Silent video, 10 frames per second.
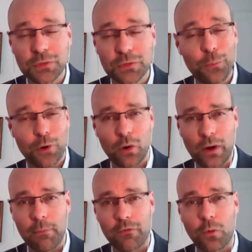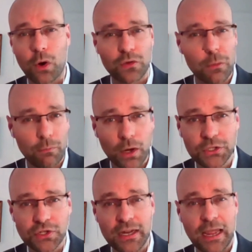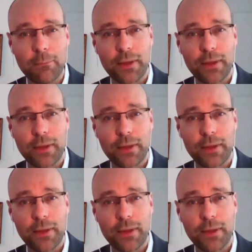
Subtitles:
new program of work to monitor the